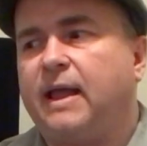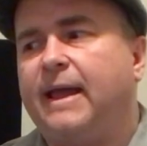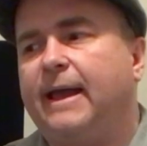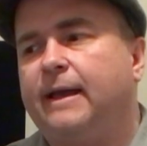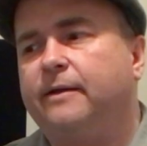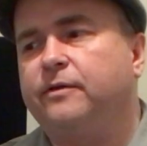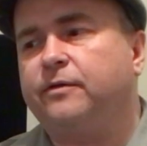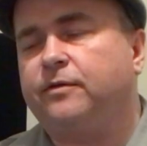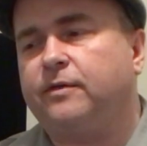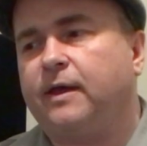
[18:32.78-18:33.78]
and
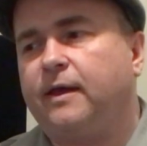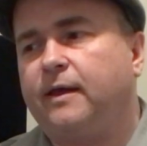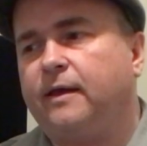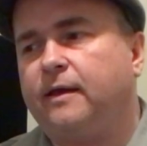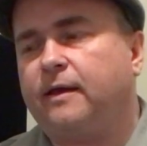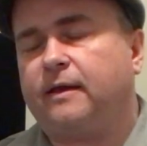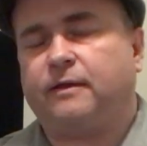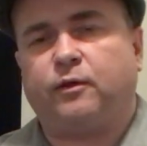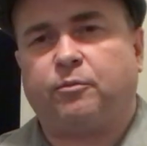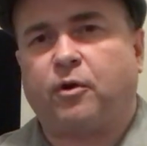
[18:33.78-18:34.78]
they,
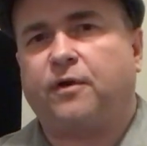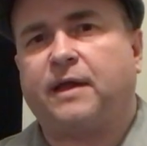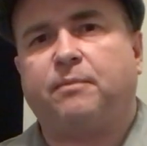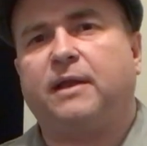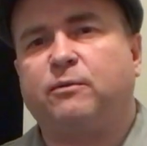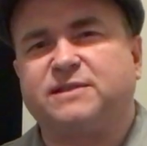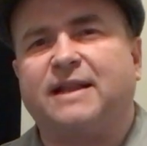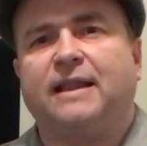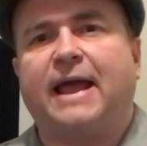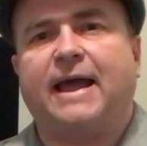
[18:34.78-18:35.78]
part of that plan was
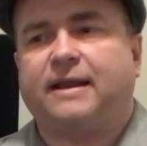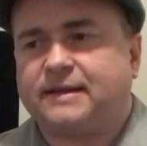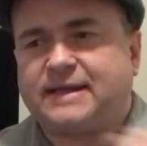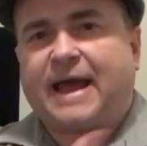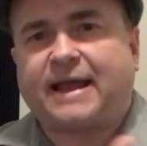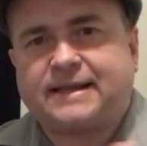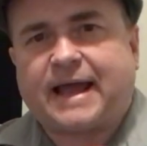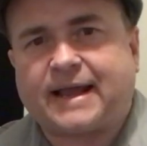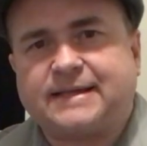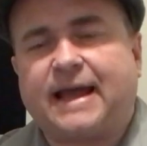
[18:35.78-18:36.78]
Elan, attack,
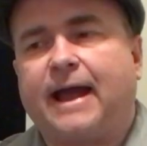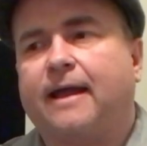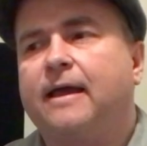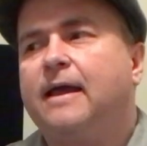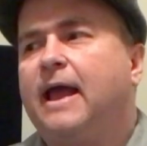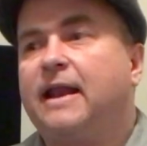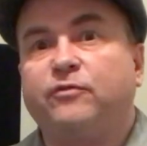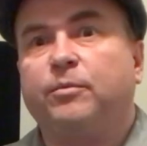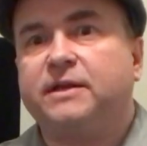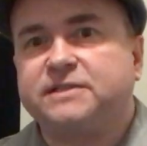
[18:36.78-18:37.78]
attack, attack. And
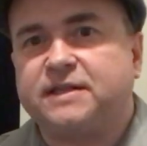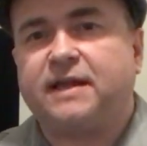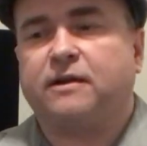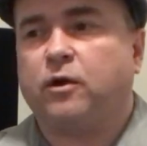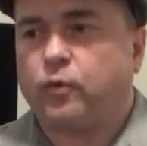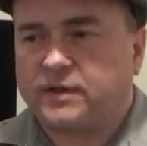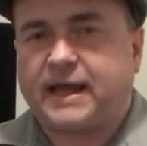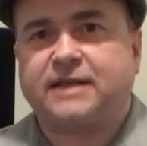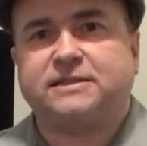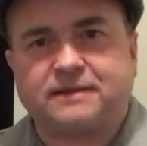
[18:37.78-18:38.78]
everybody's thinking, oh,
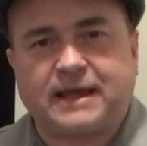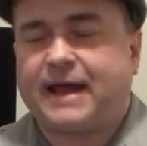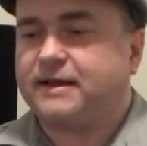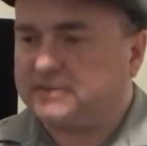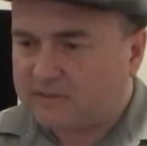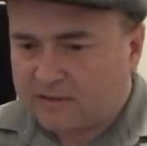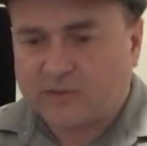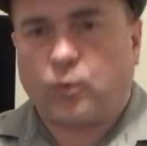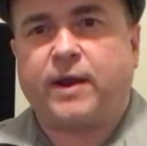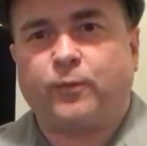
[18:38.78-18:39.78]
attack is
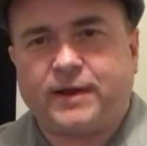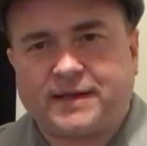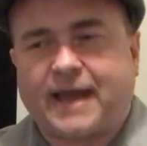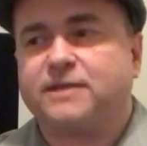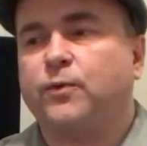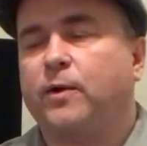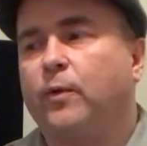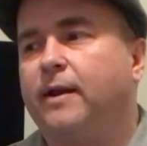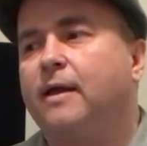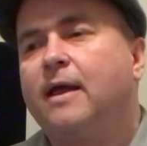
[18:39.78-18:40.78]
the way to win, attack is the way to
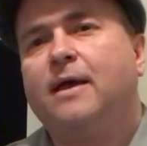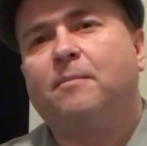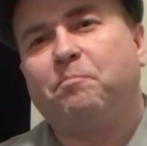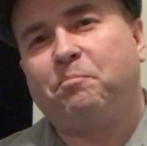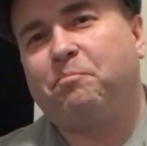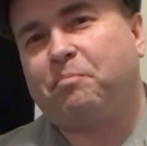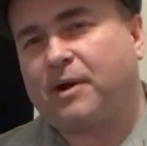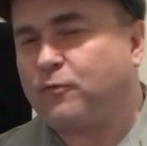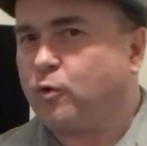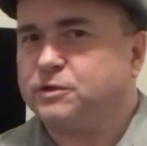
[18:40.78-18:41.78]
win.
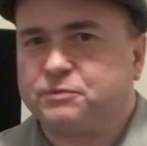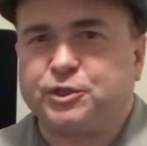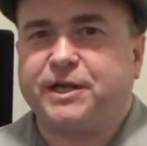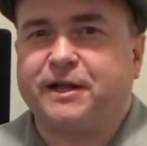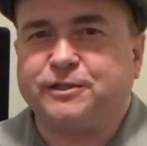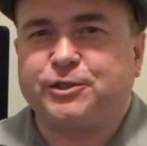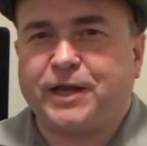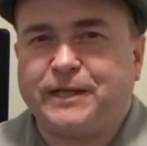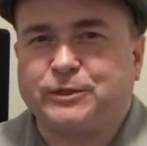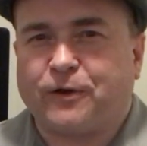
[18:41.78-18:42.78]
But, of course, machine guns
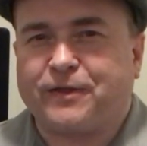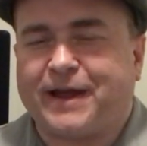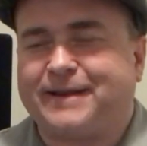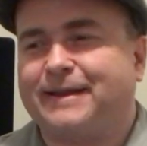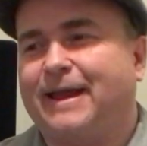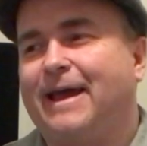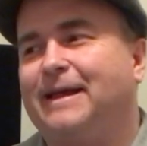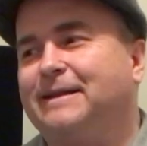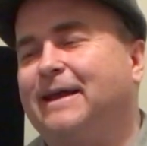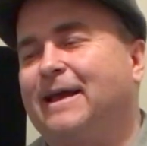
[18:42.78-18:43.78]
change all that,
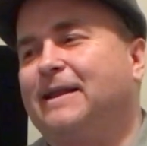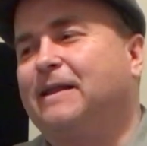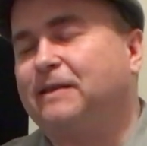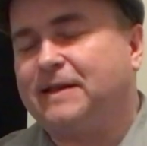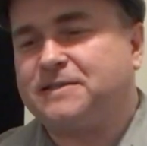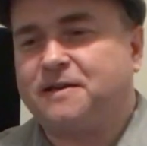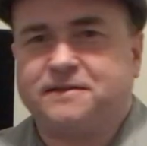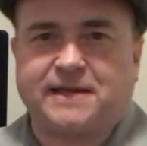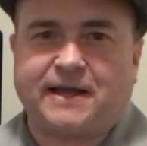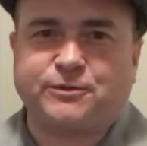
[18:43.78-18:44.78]
and it leads to
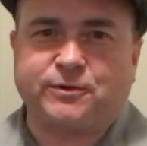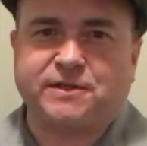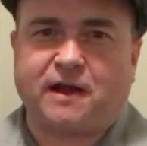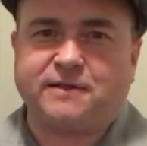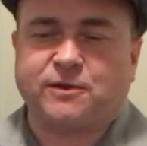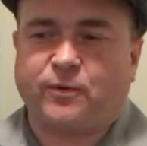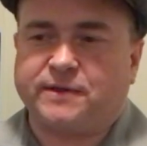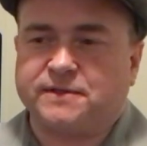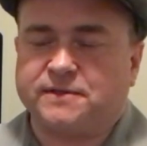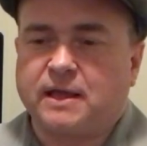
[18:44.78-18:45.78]
disastrous
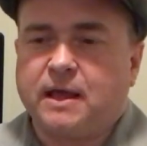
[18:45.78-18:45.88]
consequences.